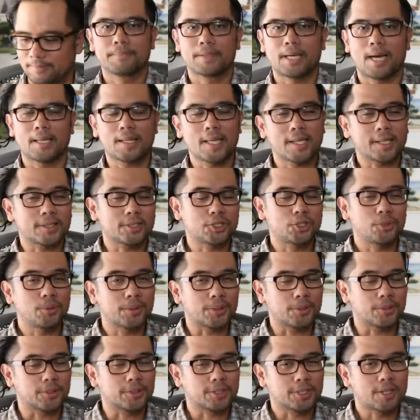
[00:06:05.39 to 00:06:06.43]
I think two
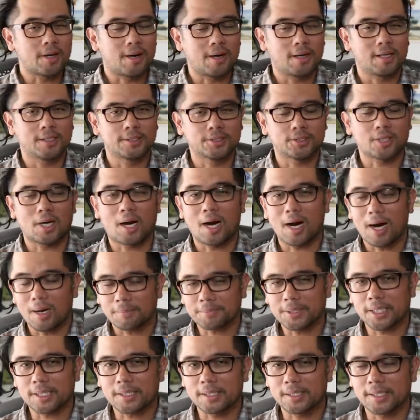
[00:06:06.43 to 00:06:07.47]
other cons
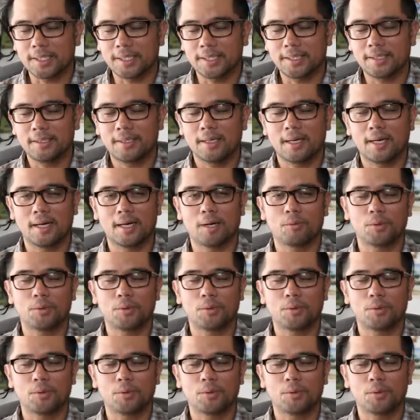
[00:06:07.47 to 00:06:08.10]
optically uh,